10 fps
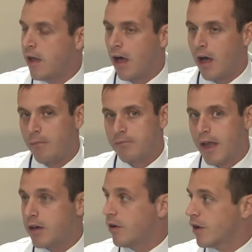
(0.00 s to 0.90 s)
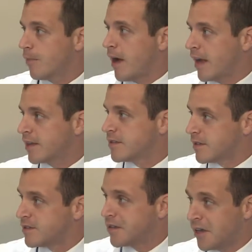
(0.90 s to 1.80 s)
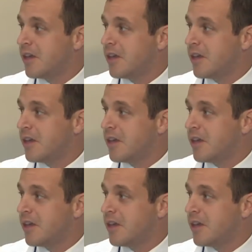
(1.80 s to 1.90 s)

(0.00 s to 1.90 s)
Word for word: Um, I know your practice is,